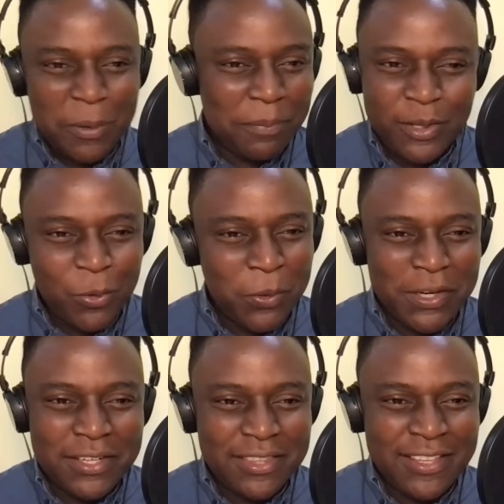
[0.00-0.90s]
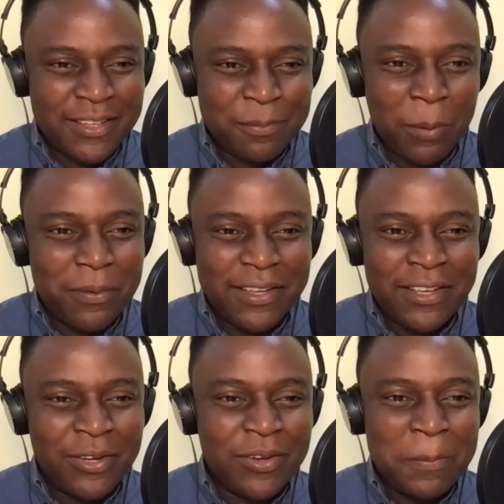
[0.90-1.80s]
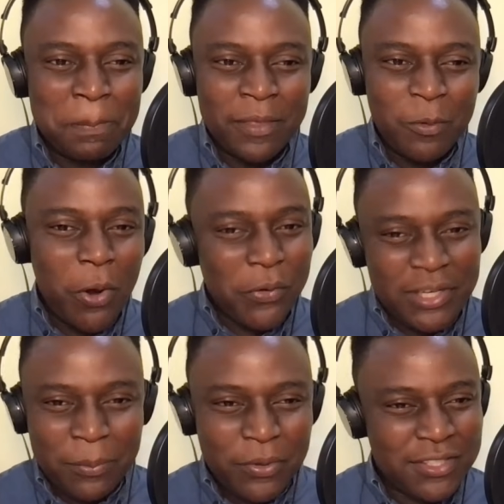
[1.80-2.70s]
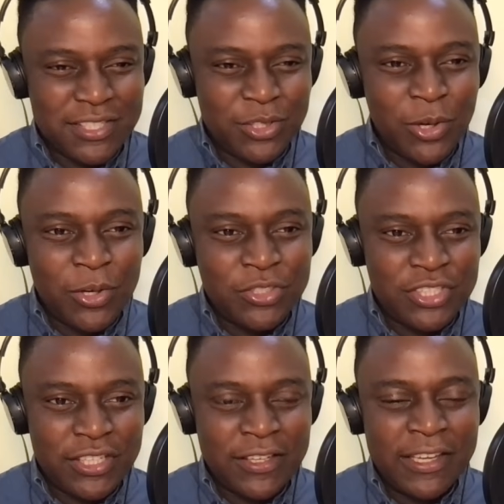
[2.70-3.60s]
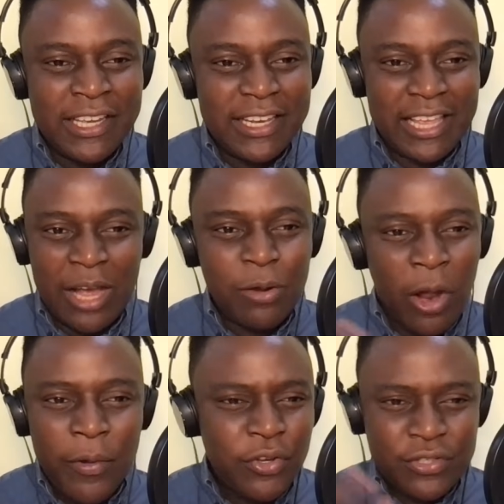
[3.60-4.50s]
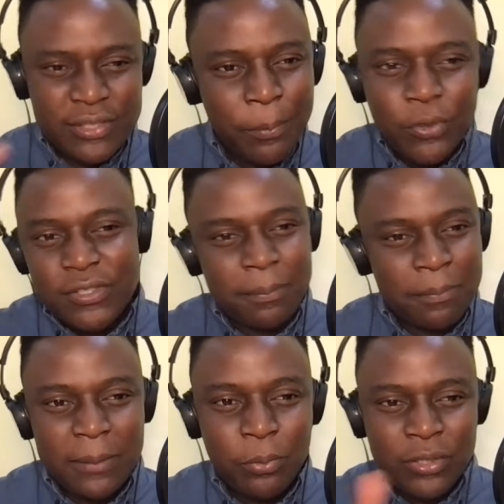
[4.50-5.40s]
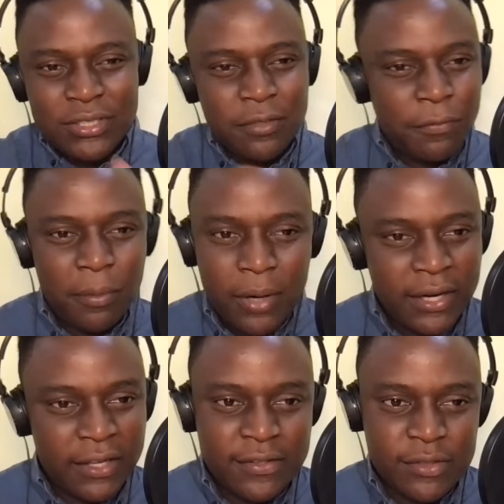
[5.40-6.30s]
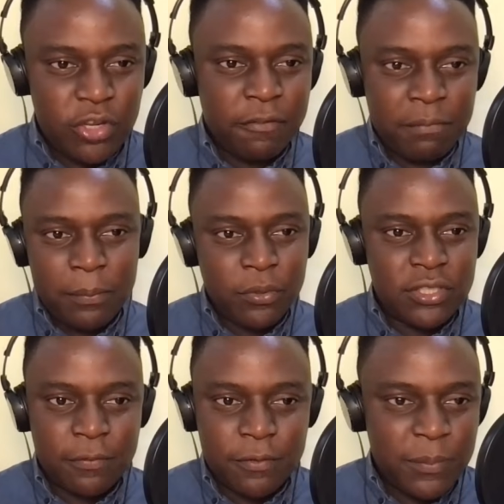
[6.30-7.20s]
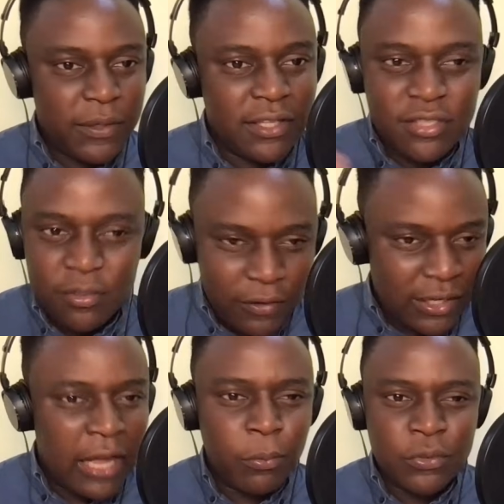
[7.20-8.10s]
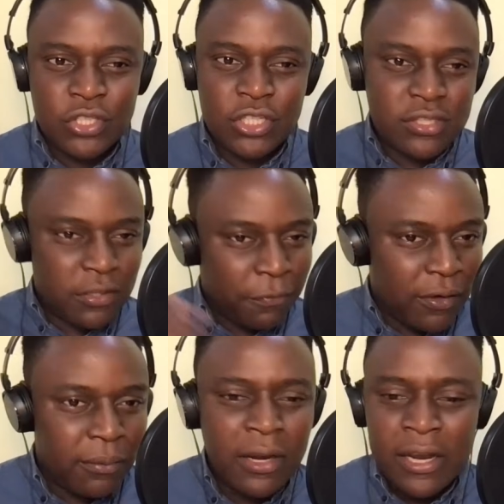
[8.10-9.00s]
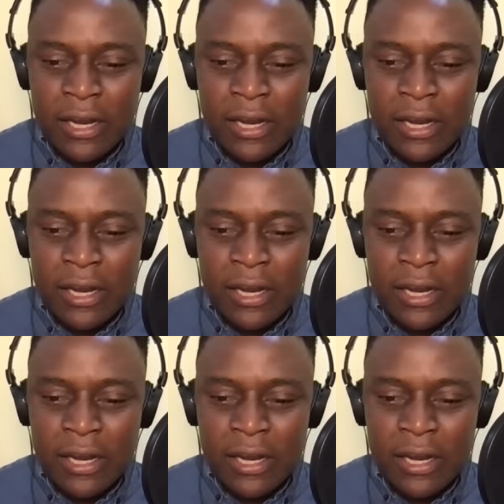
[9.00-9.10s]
a big word. They're probably worried about the technology. Like how are you supporting people in different markets? Do you have people speaking different languages, different